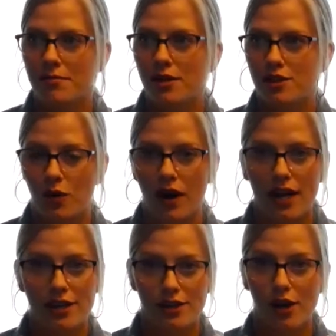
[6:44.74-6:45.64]
So I
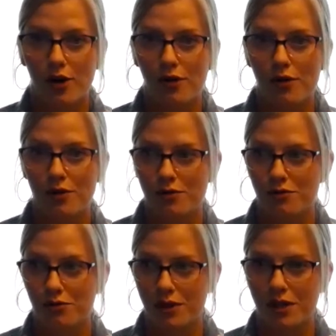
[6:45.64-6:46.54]
had no
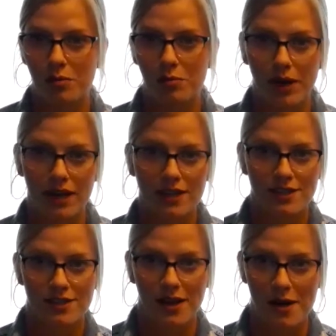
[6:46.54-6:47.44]
real
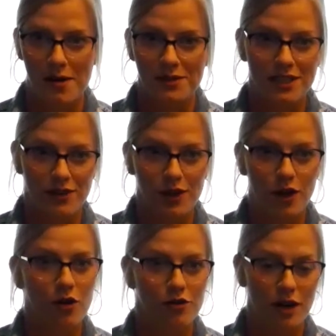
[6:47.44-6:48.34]
base to even
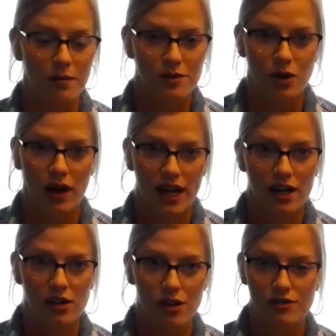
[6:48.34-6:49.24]
go from. So I kind
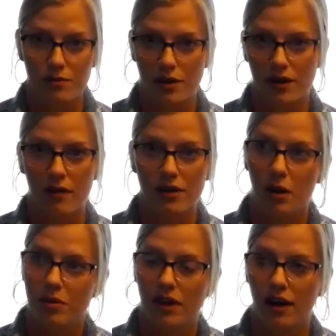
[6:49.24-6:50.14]
of learned from the ground
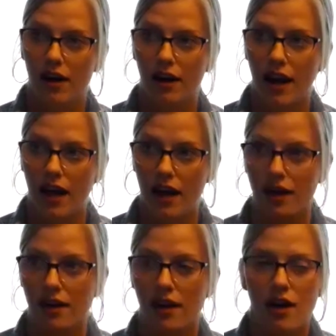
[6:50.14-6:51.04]
up here,
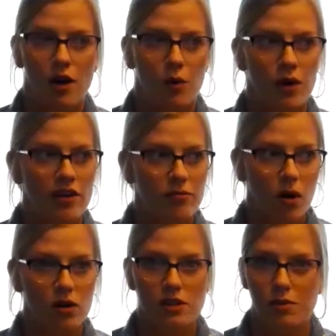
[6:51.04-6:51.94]
and we have
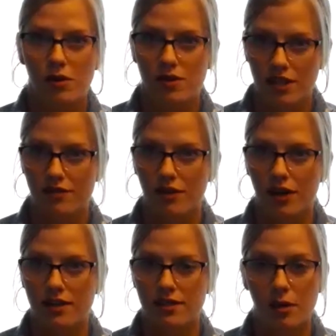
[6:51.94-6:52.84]
multiple
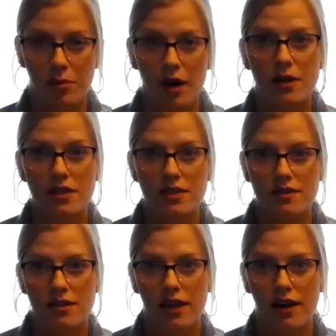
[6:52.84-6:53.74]
different
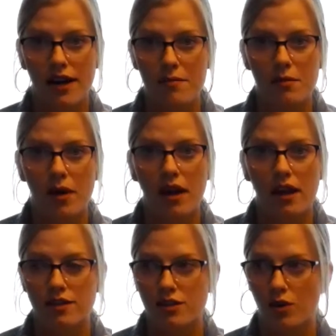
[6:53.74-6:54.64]
departments here at MMA.
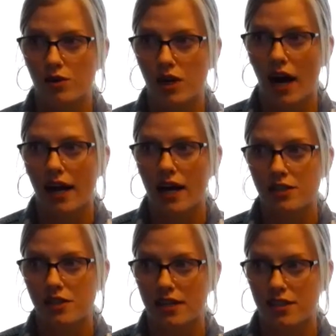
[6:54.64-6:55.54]
And so I
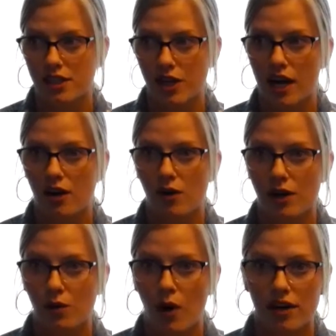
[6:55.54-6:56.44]
actually got to shadow
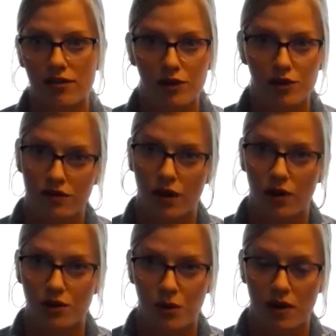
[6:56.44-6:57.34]
in quite a few of
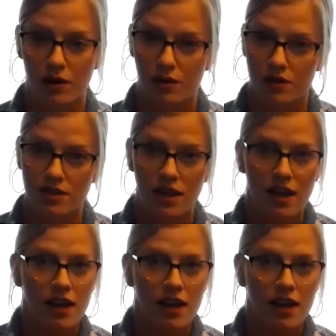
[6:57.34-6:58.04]
those, whether it was